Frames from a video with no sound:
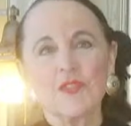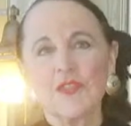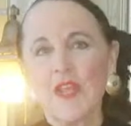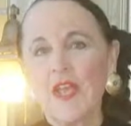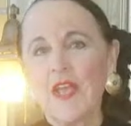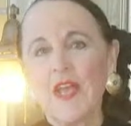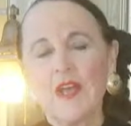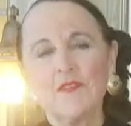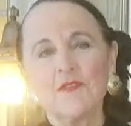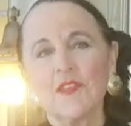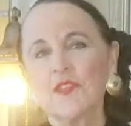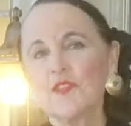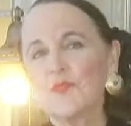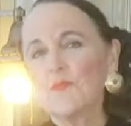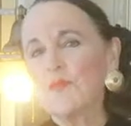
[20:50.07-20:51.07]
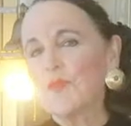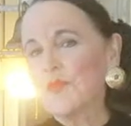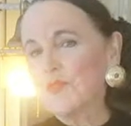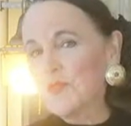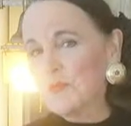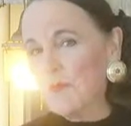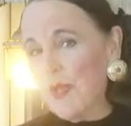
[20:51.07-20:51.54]
To have this
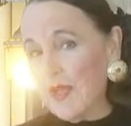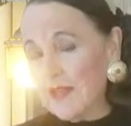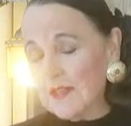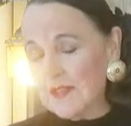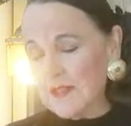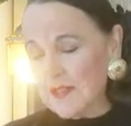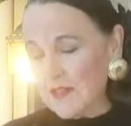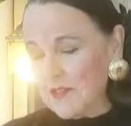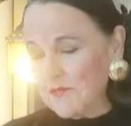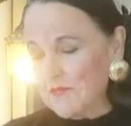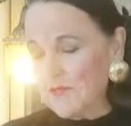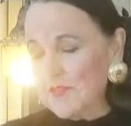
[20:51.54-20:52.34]
perspective,